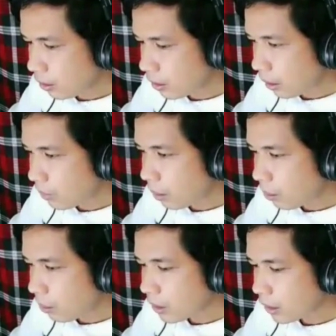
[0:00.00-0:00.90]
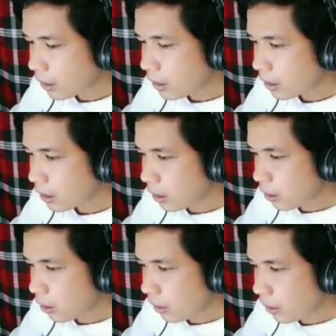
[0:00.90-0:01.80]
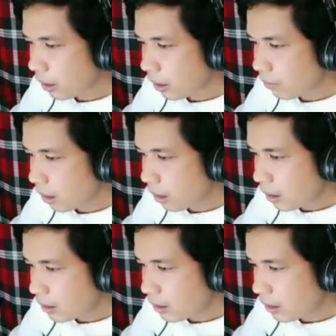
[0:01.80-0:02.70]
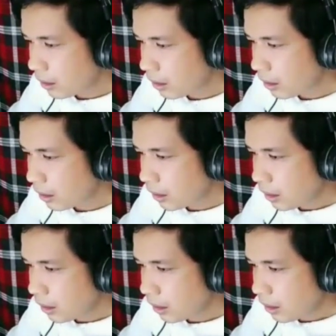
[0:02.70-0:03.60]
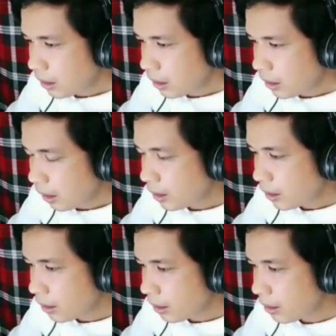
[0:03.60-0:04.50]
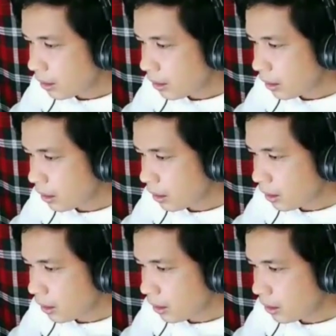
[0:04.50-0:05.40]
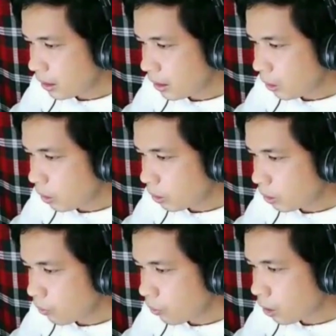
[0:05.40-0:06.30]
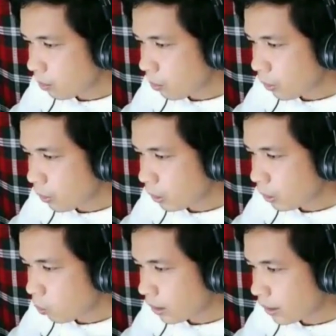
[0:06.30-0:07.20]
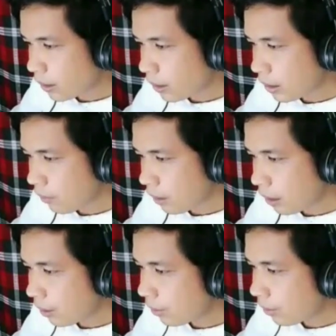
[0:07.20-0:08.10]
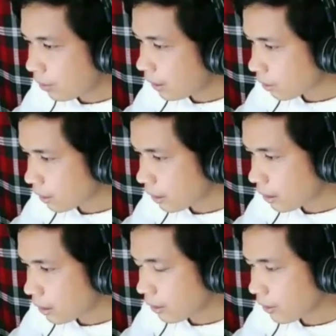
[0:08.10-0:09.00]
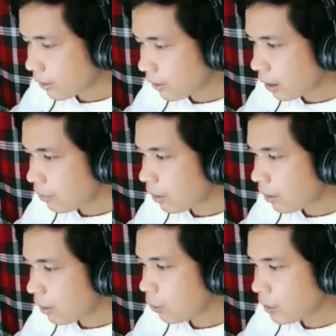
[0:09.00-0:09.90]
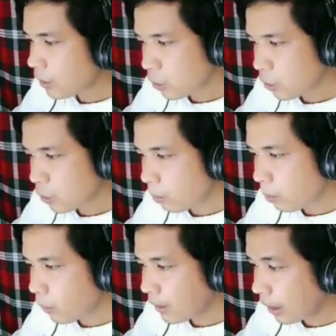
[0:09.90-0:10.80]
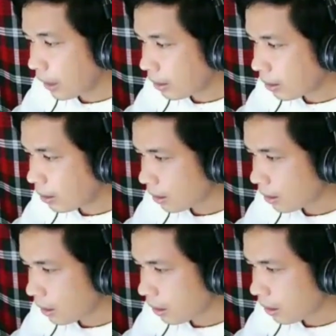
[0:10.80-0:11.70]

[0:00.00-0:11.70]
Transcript: step number 6, we have since test statistic is equal to 4.137 greater than the critical value which is 1.833,